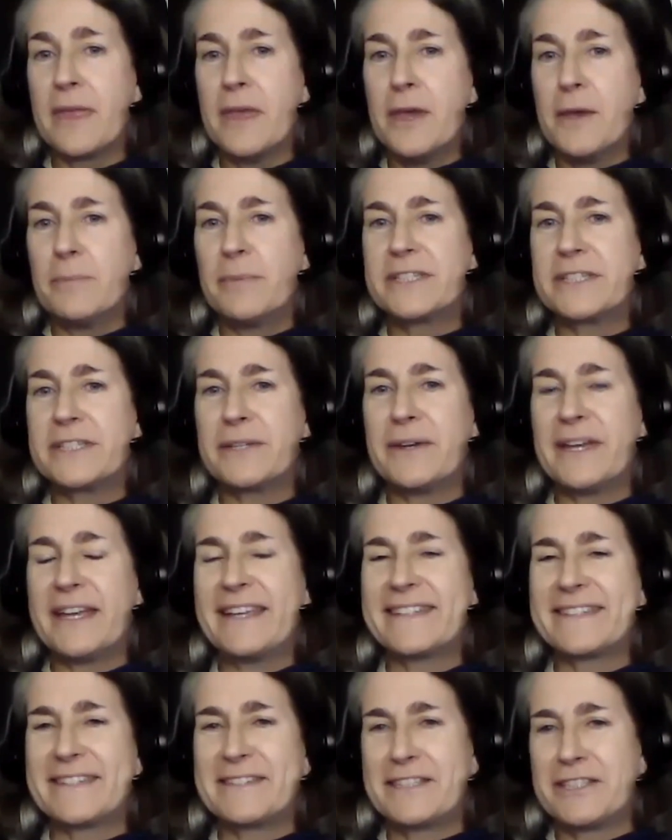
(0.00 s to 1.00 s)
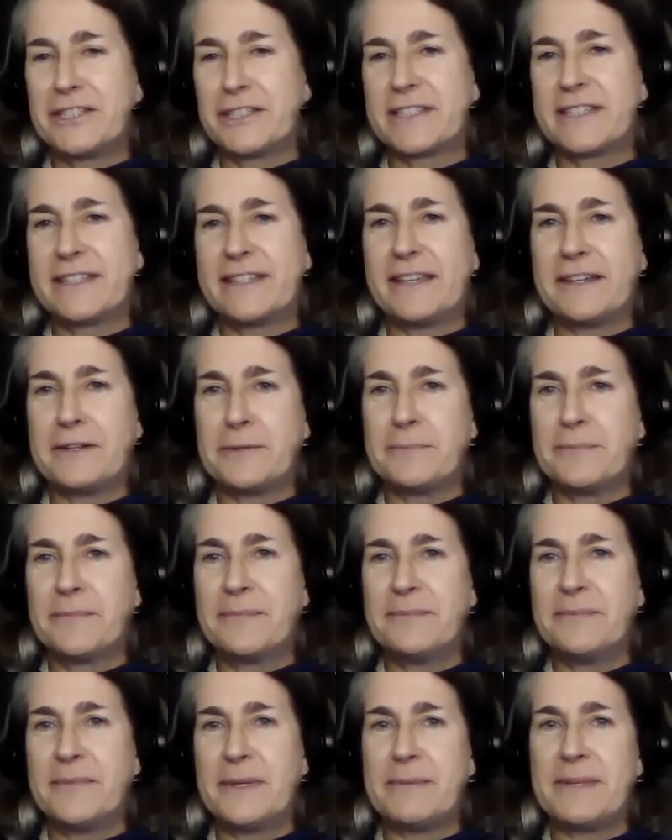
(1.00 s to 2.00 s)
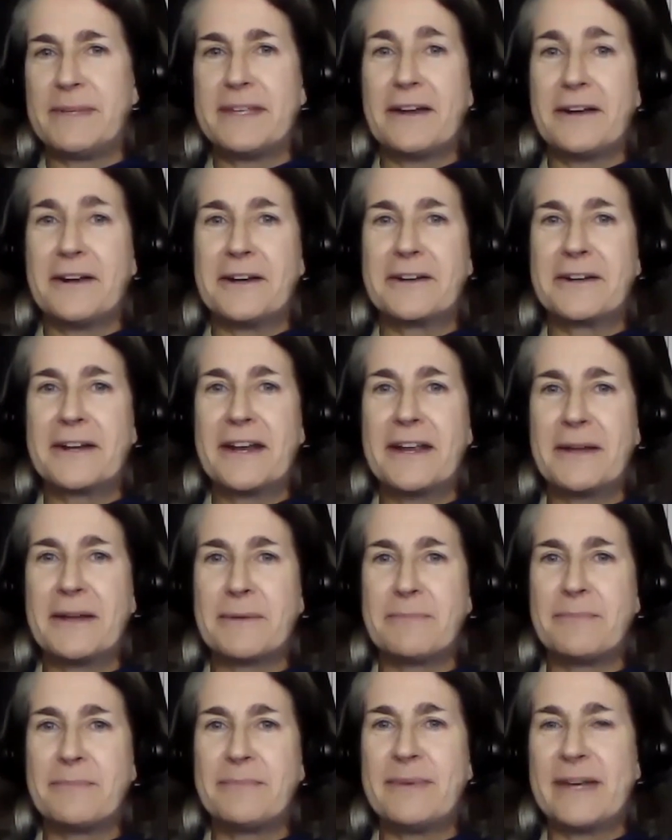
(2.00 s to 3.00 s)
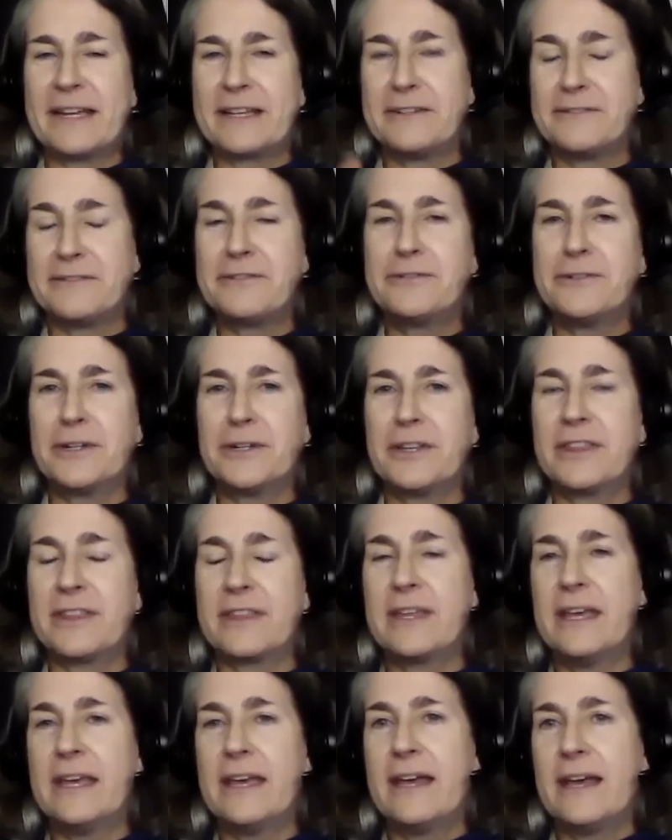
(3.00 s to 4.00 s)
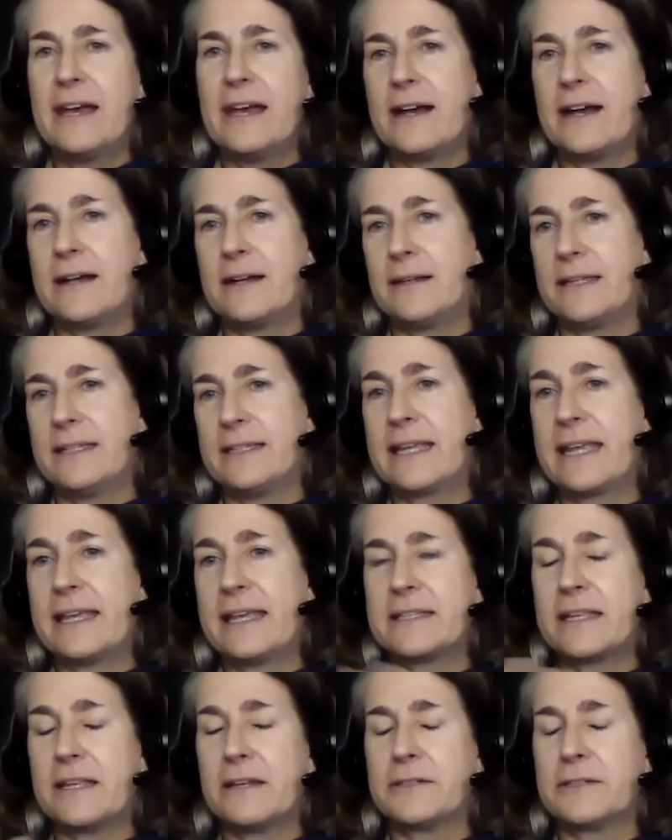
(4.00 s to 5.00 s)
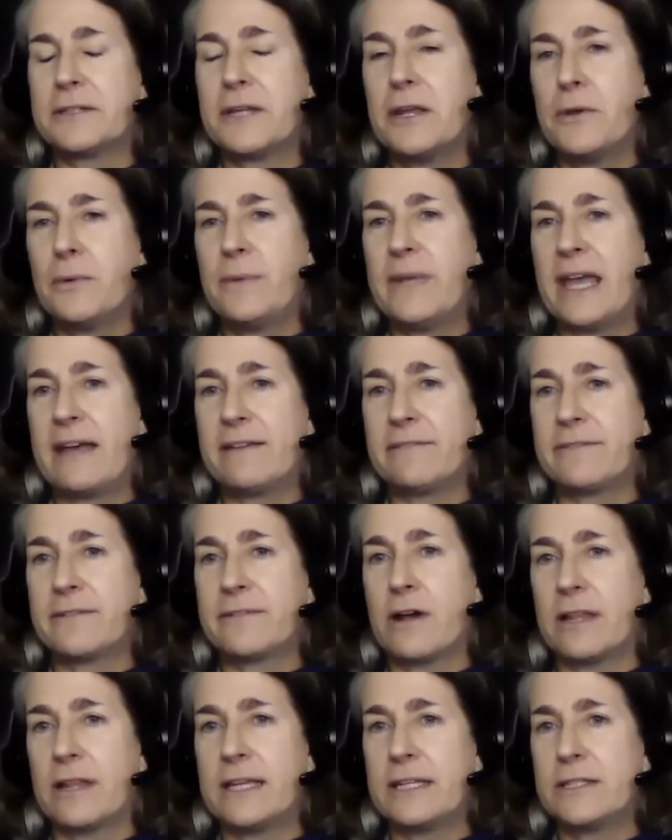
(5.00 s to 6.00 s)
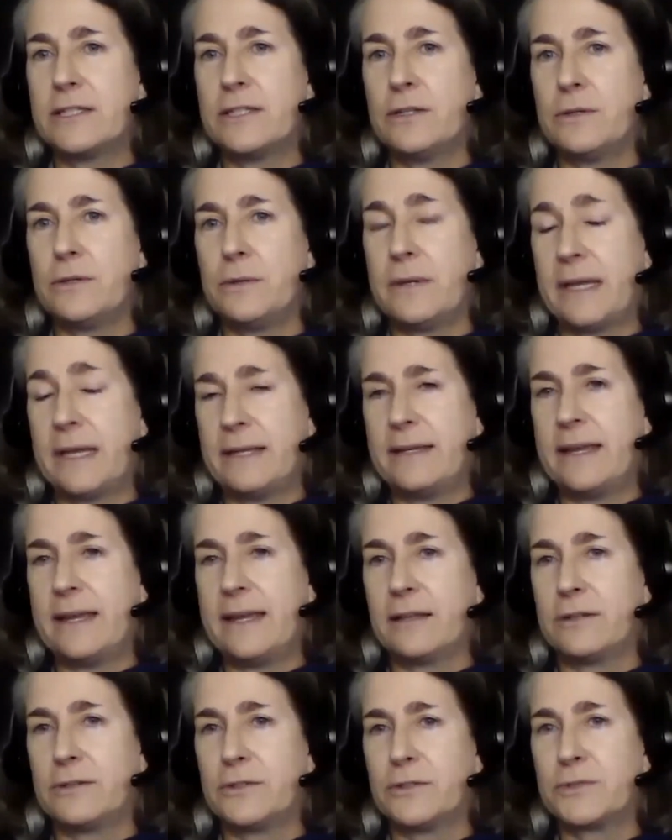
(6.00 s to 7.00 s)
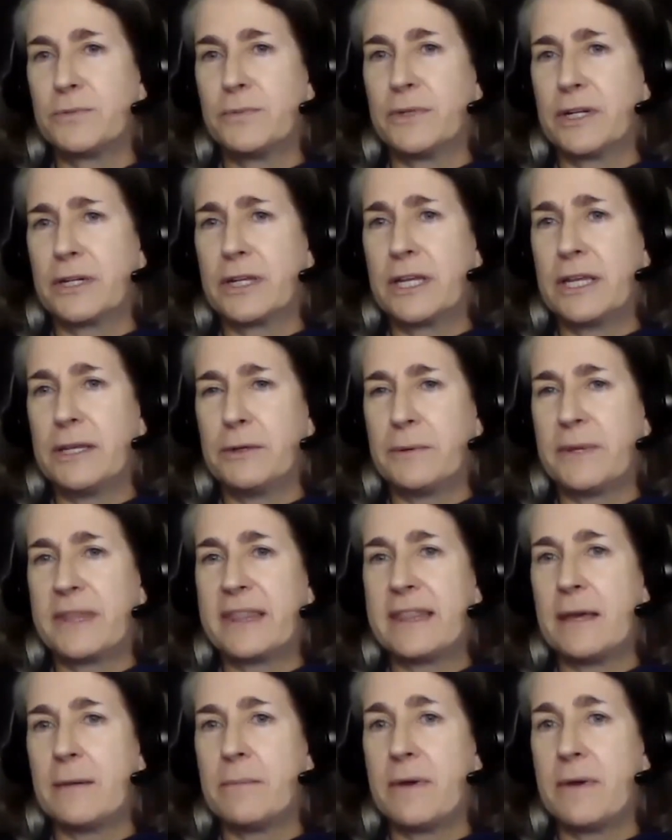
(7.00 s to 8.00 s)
but so I guess just maybe our back and forth indicates that we have colleagues who, and Eleanor's working with them,